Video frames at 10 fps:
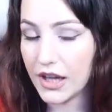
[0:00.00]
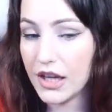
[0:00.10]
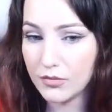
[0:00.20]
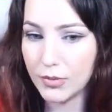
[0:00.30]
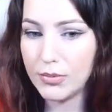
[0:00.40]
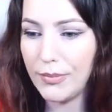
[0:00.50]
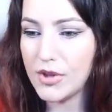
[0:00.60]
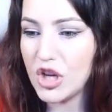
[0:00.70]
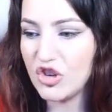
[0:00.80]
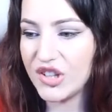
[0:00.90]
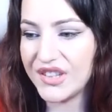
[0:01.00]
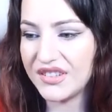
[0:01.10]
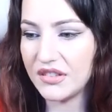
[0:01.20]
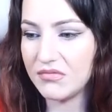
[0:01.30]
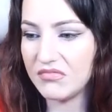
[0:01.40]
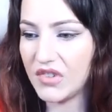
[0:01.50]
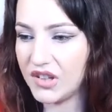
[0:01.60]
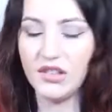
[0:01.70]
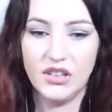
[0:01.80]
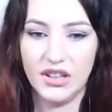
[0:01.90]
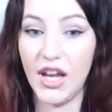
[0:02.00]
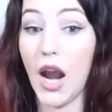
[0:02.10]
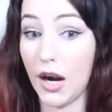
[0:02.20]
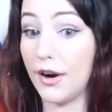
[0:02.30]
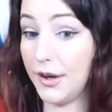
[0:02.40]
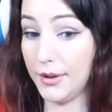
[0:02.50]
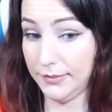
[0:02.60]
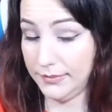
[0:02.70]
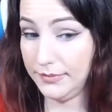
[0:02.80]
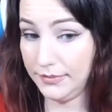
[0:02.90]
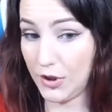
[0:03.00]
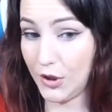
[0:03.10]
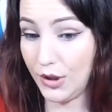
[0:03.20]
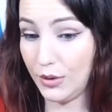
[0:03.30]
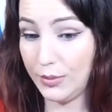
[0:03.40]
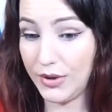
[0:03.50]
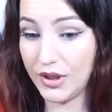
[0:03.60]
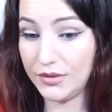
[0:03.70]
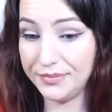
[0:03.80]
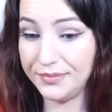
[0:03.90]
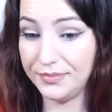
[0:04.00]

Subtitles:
He's probably just there, you know, but